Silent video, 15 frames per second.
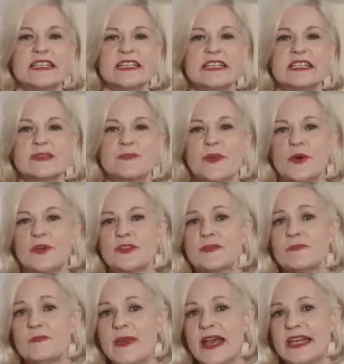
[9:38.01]
is both
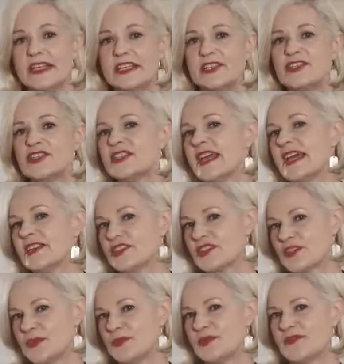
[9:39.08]
managed and
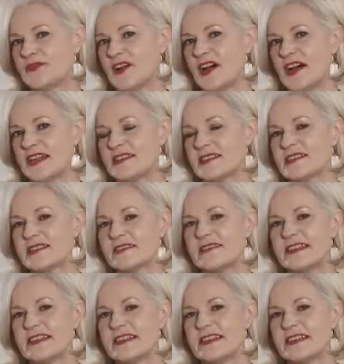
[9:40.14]
supervised.